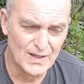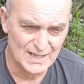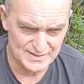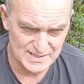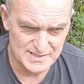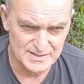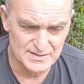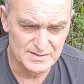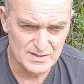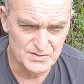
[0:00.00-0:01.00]
that
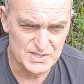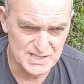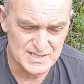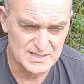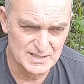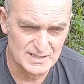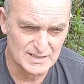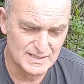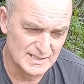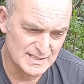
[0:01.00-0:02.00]
distant consistently,